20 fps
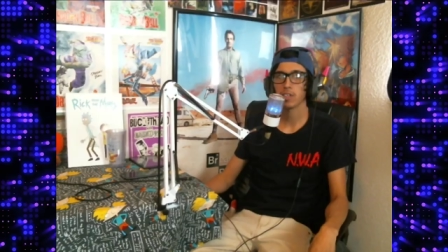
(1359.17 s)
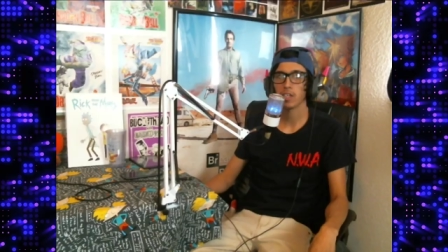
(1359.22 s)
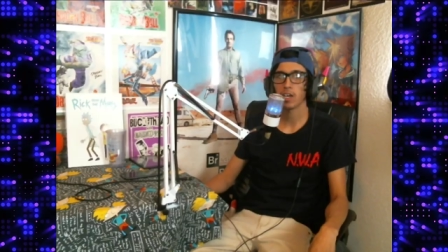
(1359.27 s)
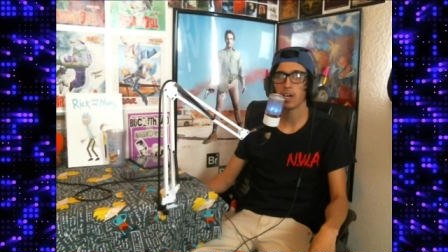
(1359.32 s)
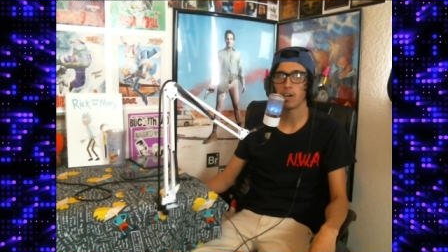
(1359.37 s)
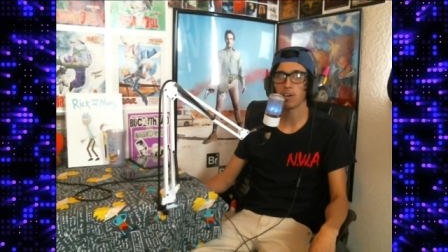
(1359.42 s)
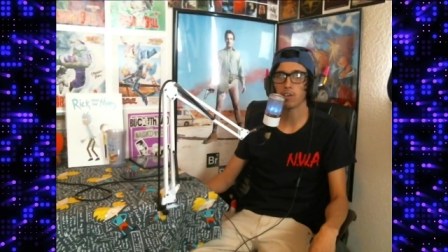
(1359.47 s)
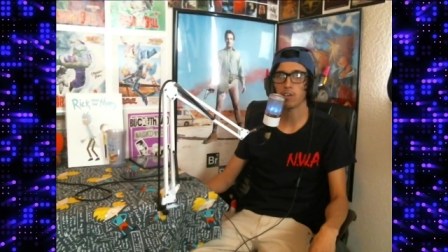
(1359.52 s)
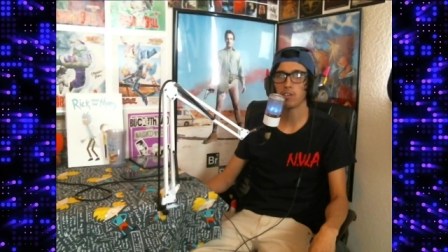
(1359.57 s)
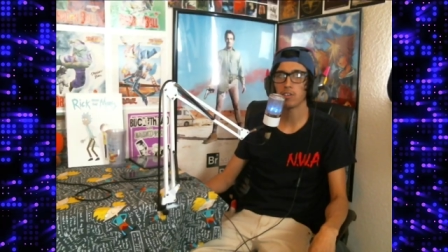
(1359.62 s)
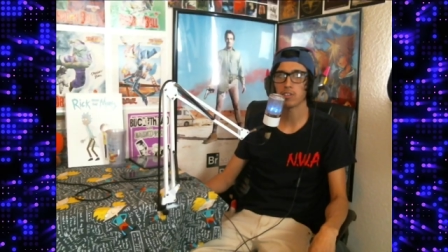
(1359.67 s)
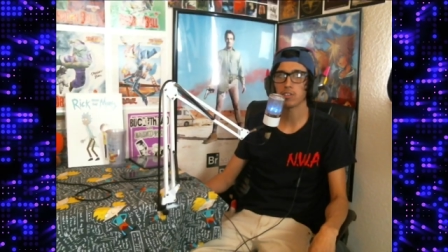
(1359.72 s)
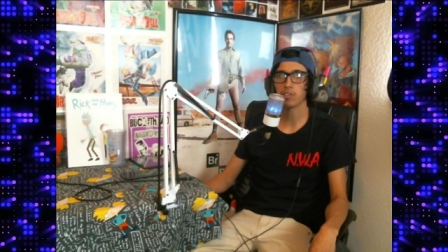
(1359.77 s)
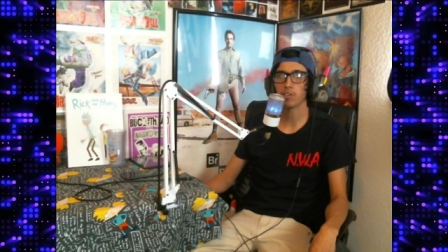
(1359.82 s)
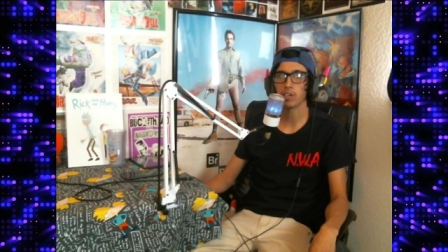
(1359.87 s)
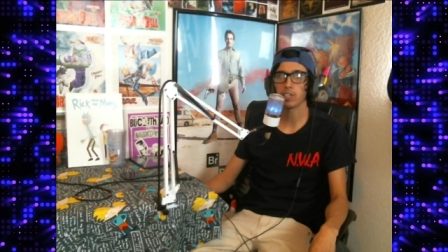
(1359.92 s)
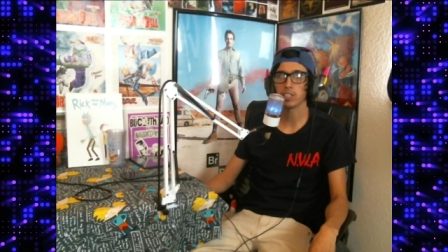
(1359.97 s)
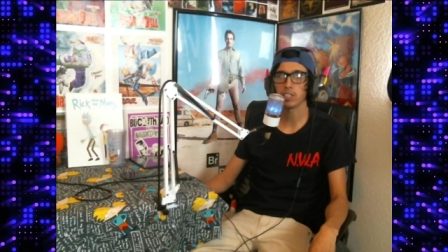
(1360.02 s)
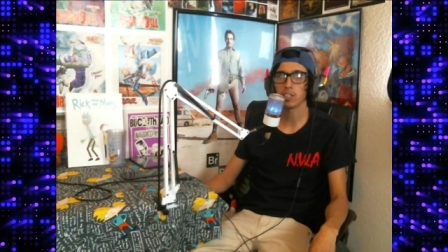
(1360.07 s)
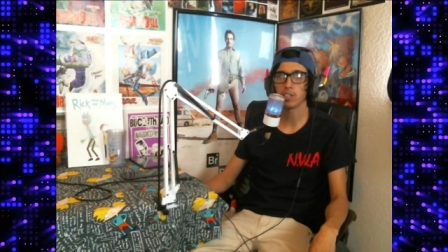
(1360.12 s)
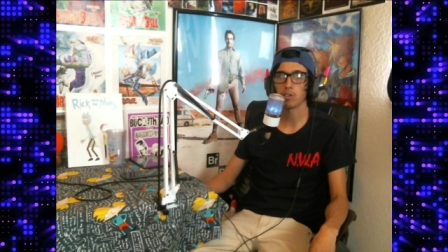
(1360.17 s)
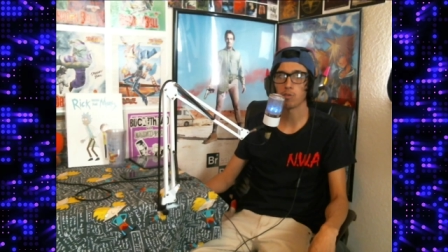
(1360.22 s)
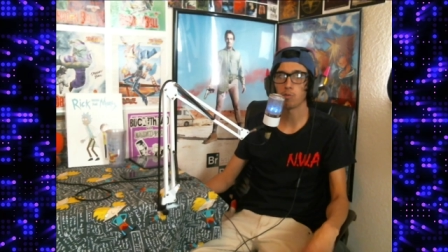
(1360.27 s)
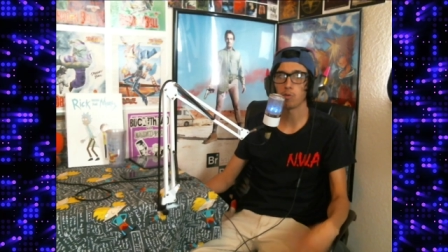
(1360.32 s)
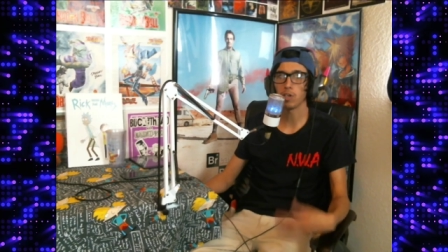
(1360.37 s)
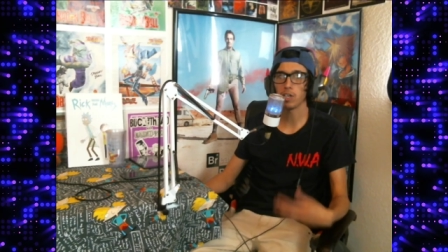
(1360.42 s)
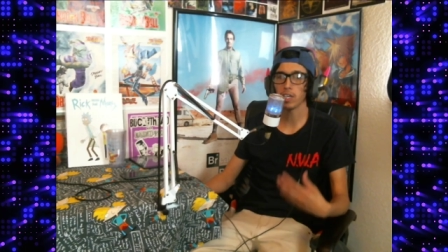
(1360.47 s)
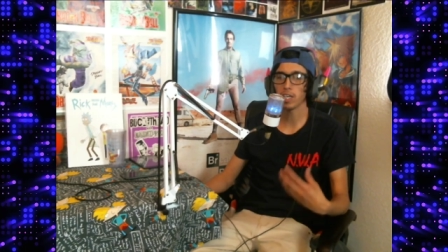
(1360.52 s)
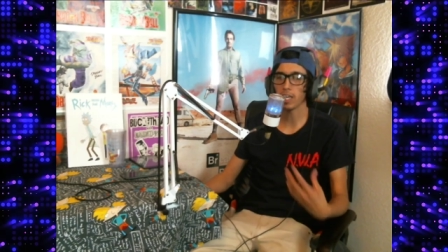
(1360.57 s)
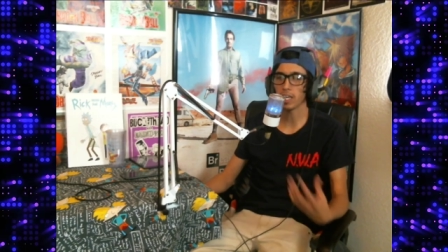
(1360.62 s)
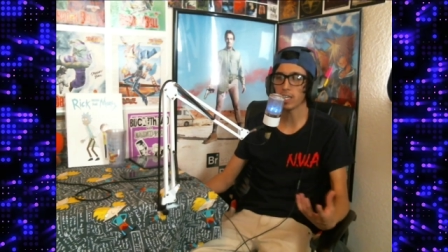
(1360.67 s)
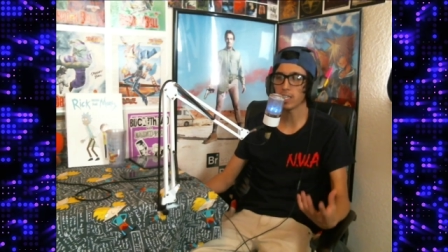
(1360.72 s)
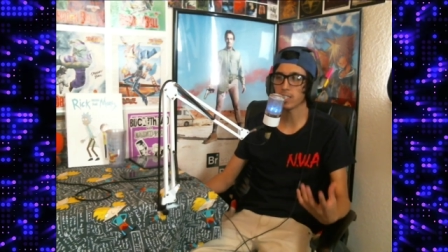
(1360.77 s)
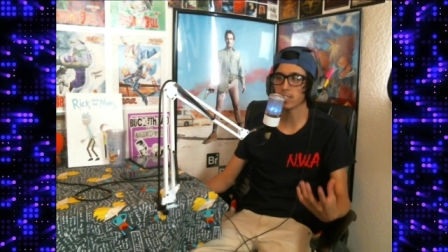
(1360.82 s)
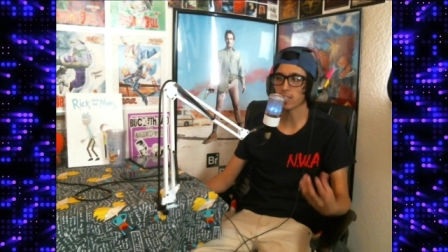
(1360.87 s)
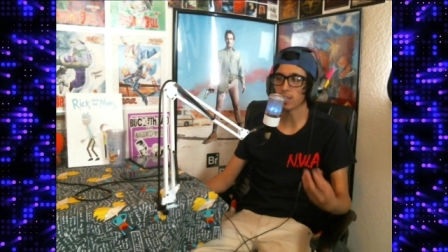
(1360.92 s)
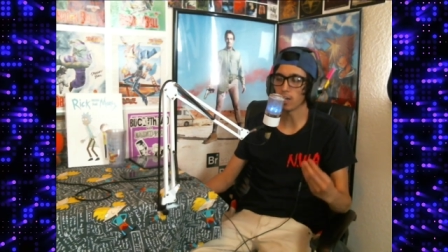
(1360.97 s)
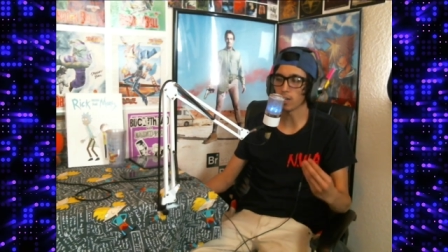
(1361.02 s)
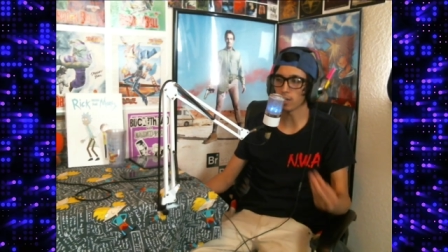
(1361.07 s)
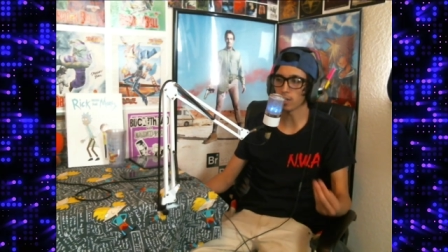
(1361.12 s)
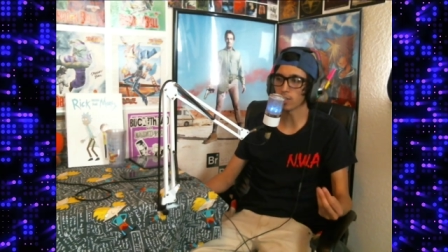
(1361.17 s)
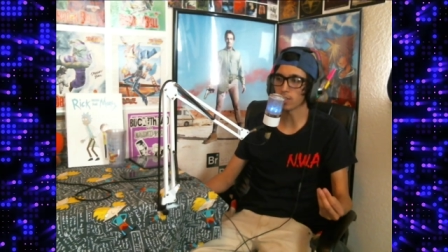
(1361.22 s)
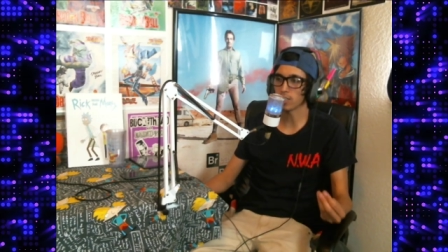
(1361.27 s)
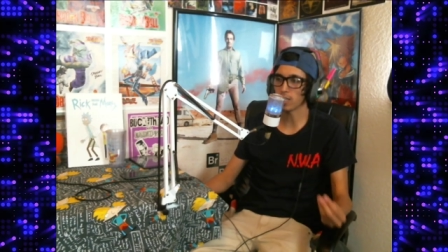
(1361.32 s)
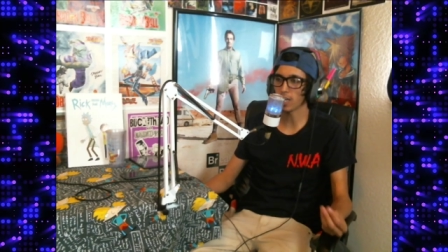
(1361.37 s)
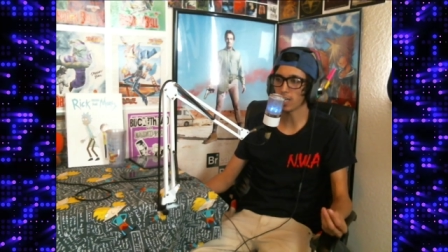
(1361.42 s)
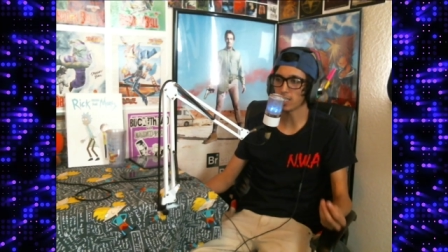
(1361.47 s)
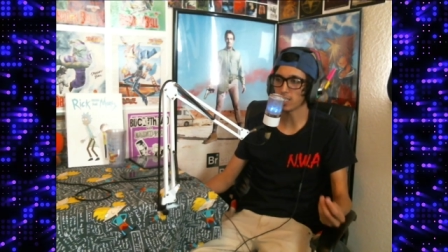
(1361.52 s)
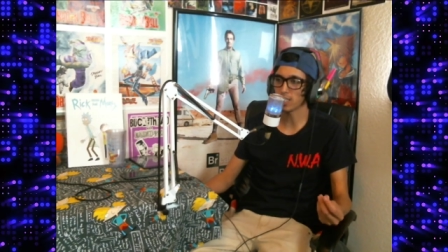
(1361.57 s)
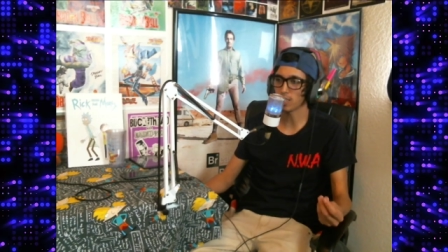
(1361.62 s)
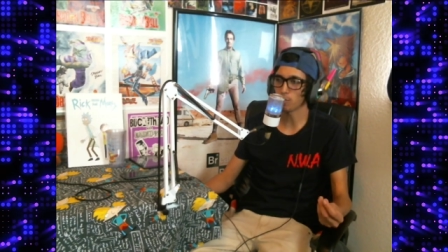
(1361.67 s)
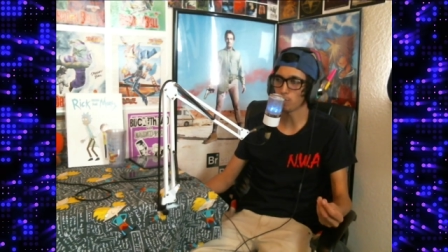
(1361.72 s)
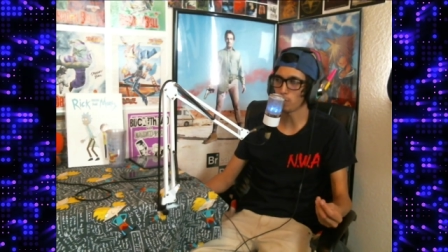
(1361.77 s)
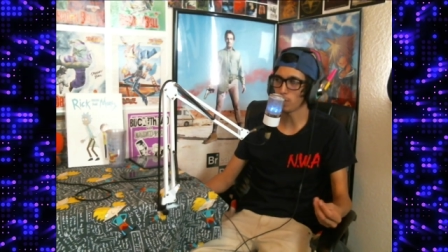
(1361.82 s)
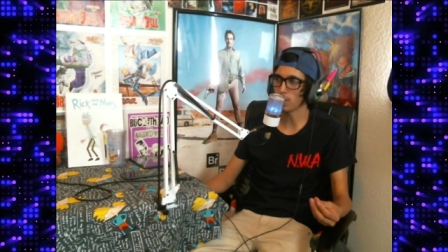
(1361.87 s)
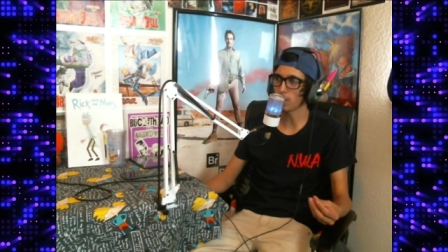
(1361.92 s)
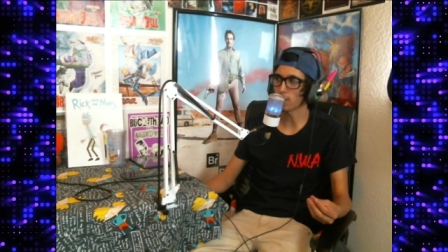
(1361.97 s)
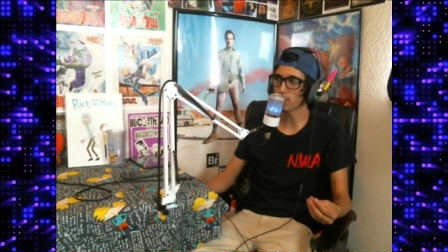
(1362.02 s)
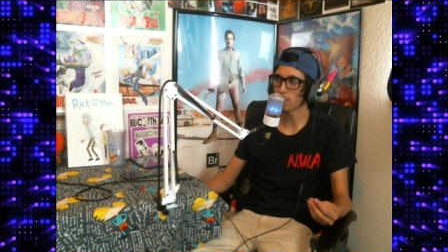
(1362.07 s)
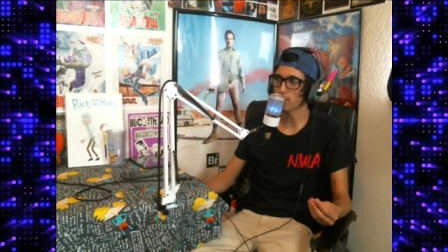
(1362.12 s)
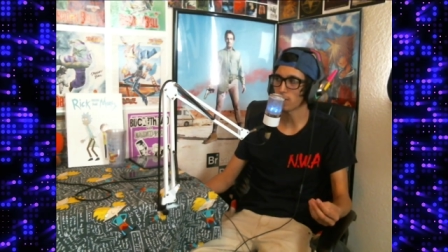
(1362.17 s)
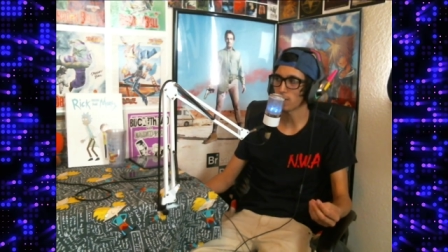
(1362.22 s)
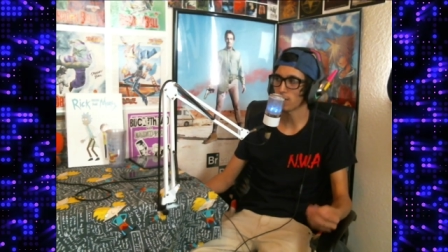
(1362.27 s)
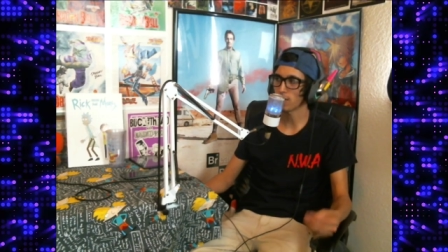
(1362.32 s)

alcohol is crazy though. What is a good tasting beer?